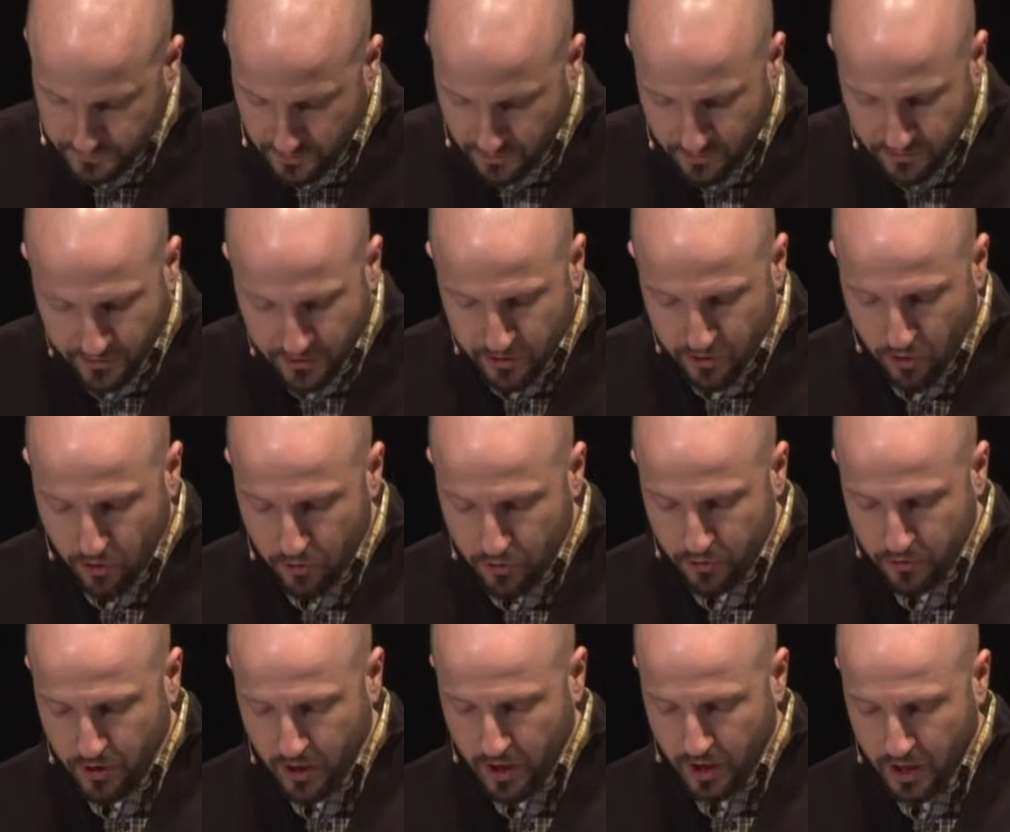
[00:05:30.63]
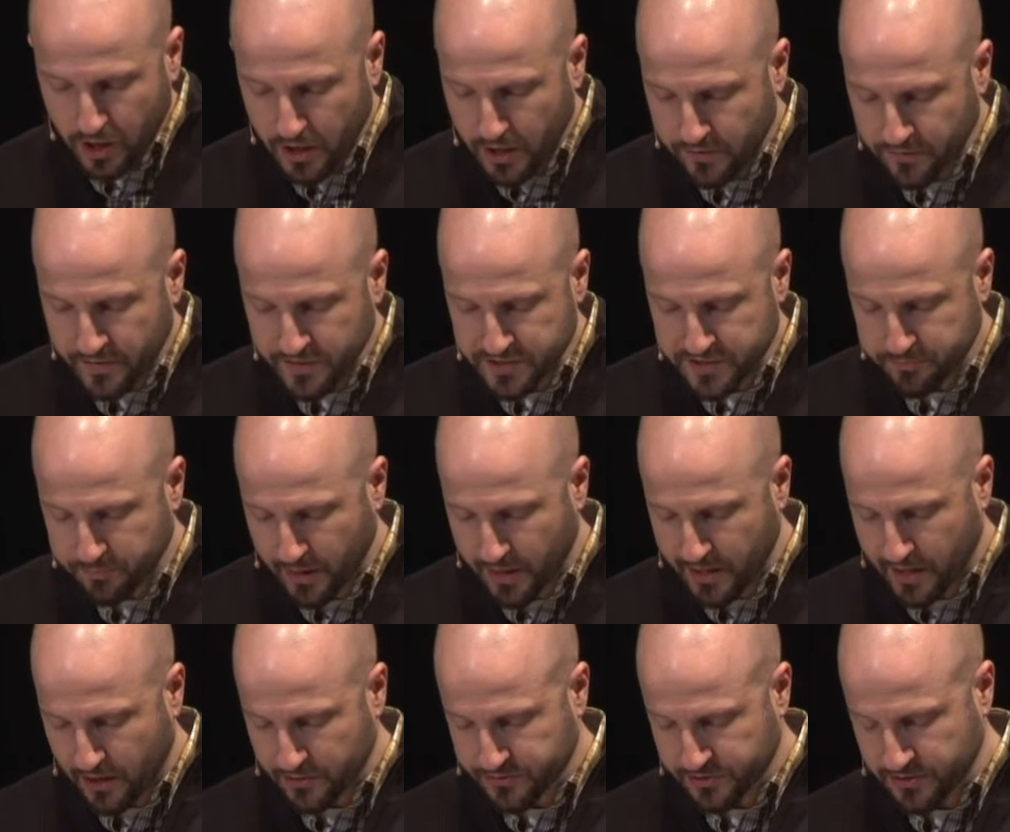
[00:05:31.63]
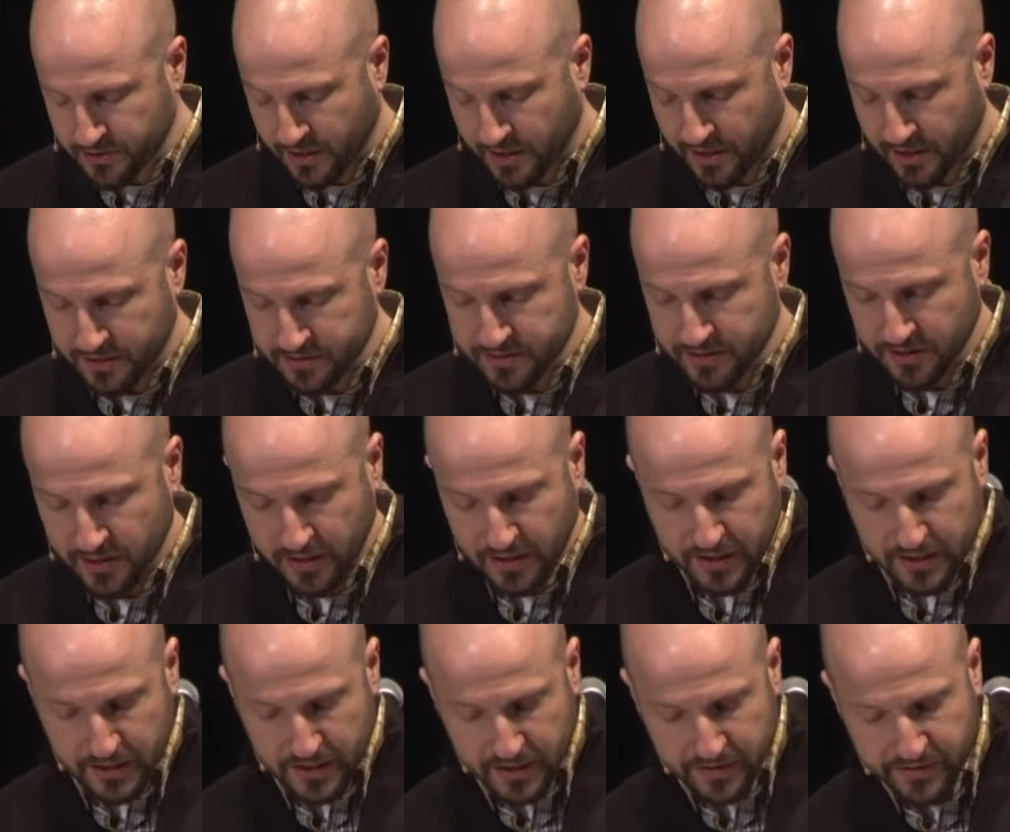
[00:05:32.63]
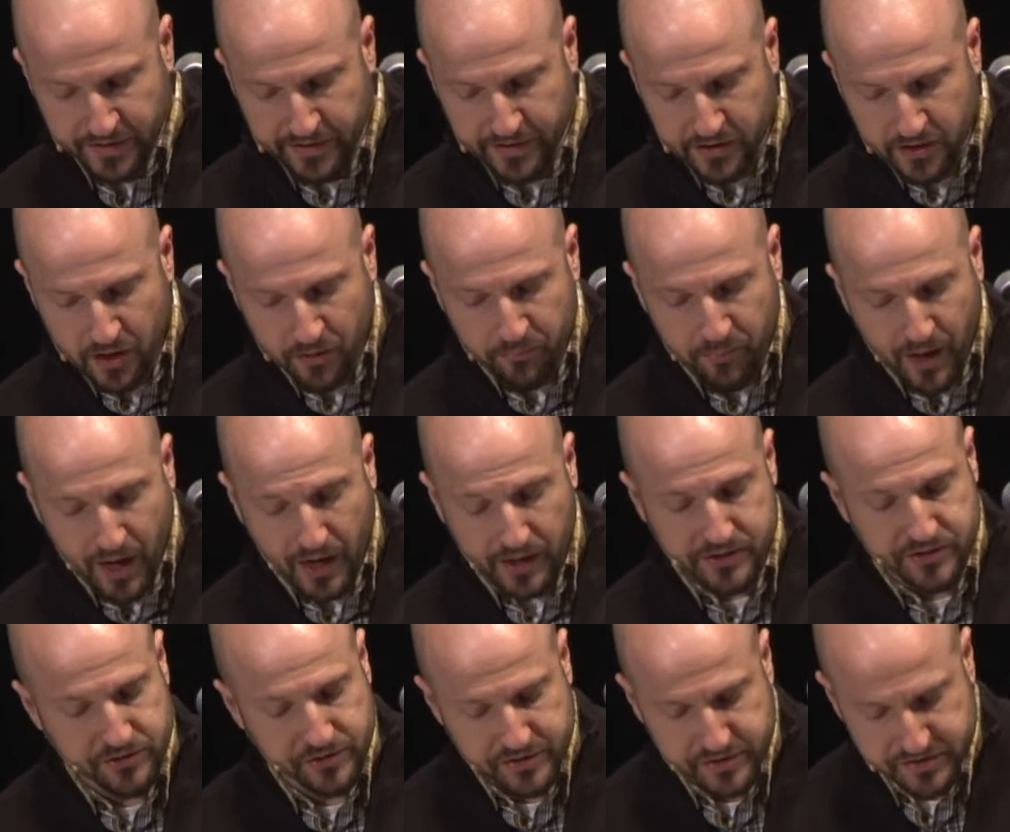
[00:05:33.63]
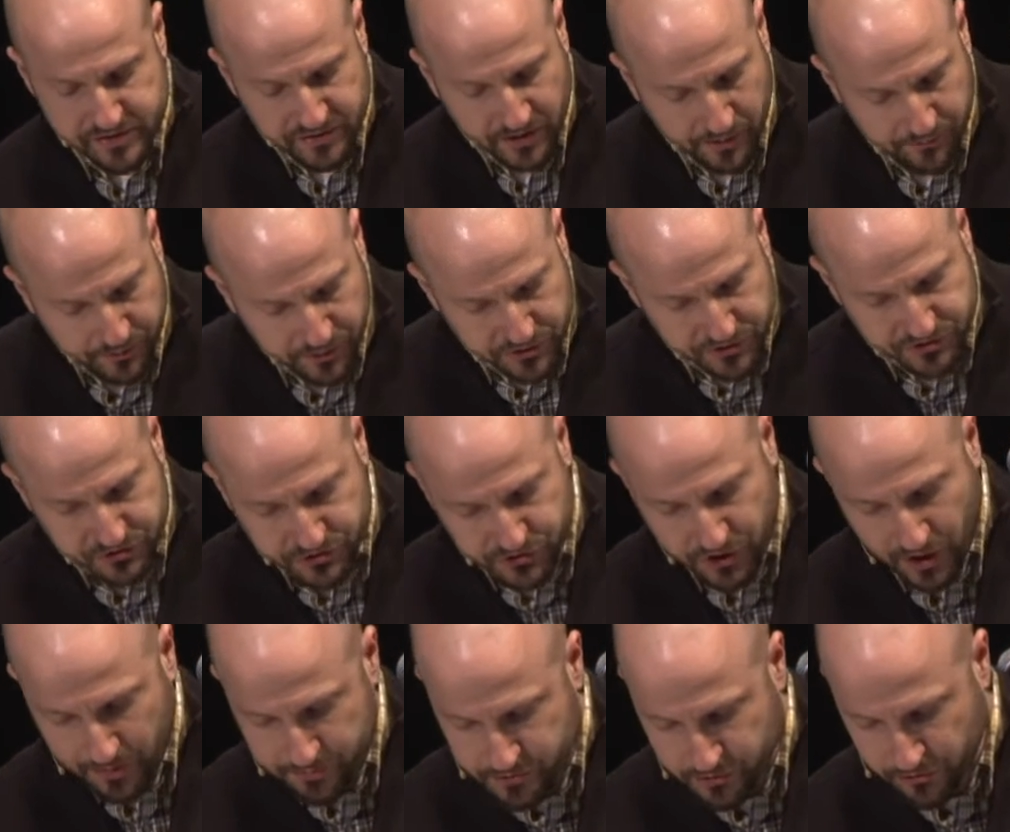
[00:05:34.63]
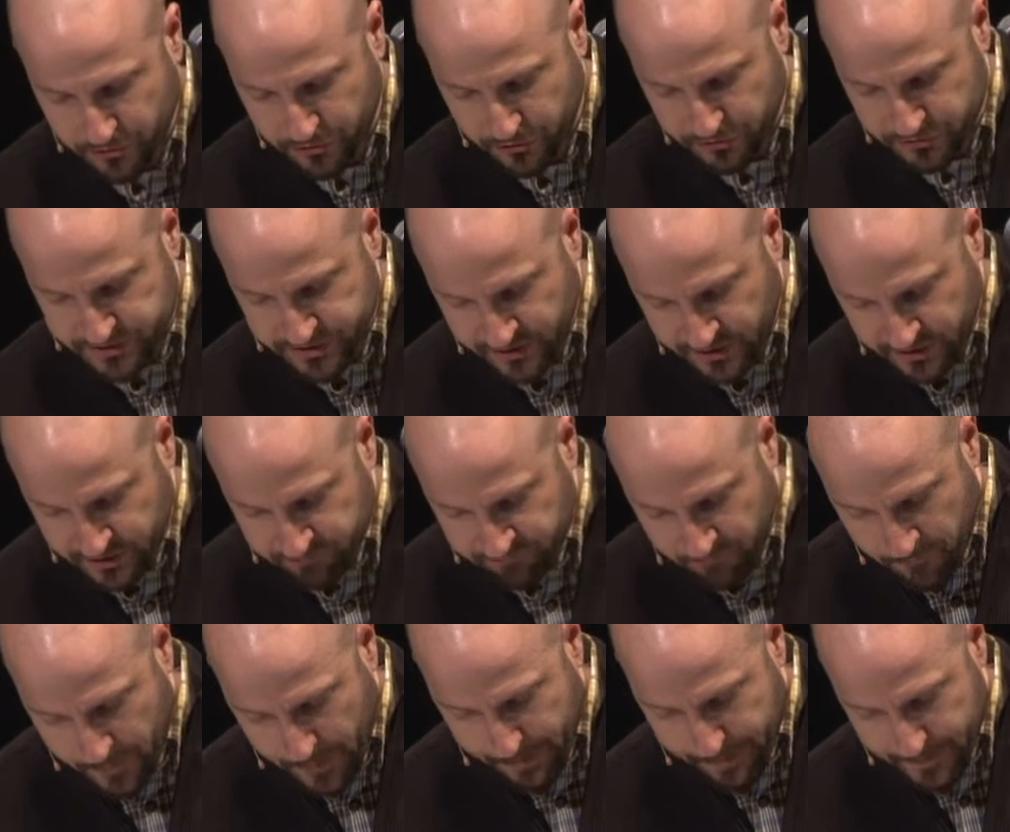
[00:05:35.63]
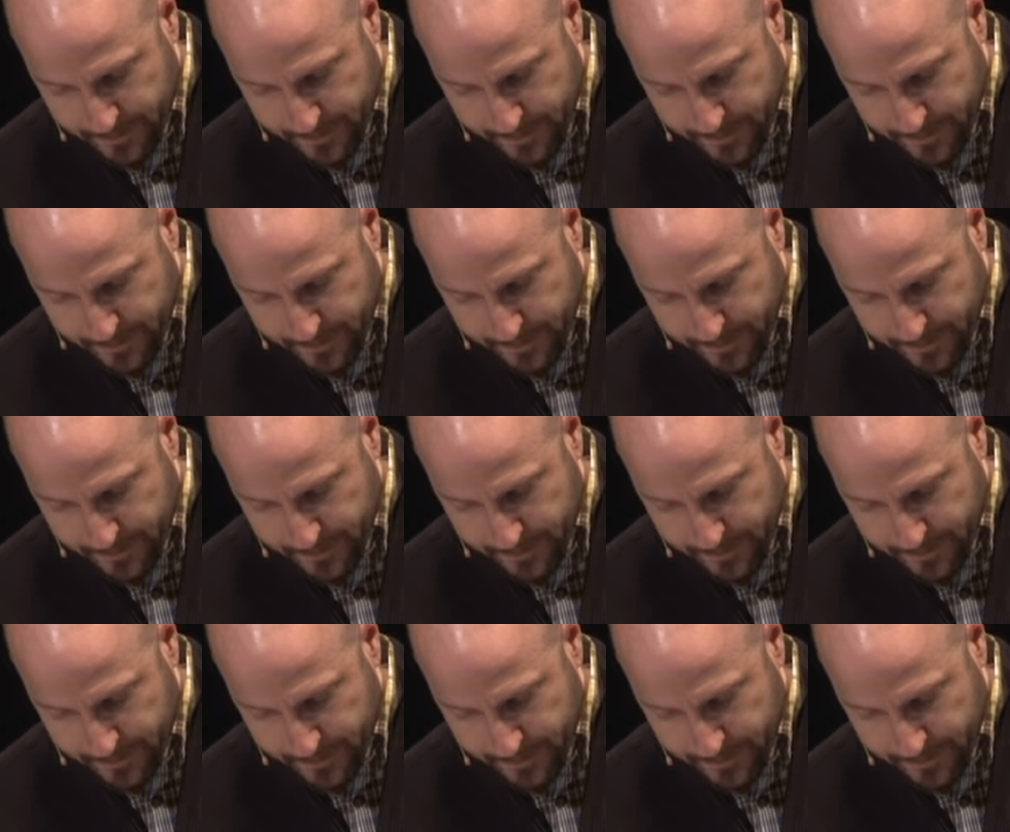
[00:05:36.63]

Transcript: and they go and they spy out the land, and then they come back. So this is Numbers chapter 13.